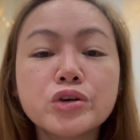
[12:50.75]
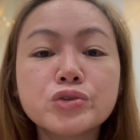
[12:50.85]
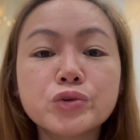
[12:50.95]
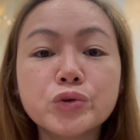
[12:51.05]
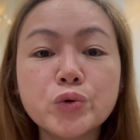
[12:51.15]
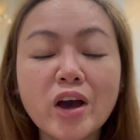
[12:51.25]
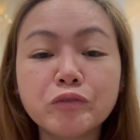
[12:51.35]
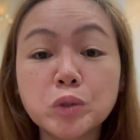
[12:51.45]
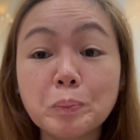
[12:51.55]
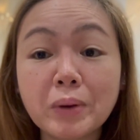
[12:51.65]
So you
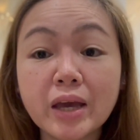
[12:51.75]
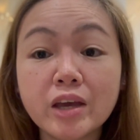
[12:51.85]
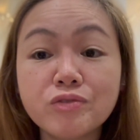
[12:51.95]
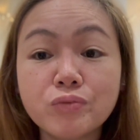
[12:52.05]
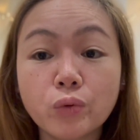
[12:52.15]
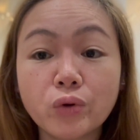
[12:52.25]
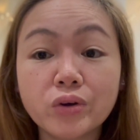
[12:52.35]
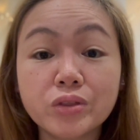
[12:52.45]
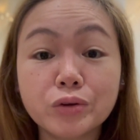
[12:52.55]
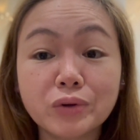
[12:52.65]
have to pay
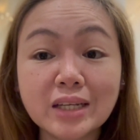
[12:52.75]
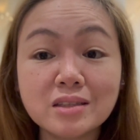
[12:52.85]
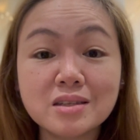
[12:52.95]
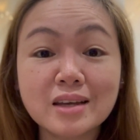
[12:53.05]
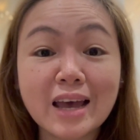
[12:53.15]
for the rent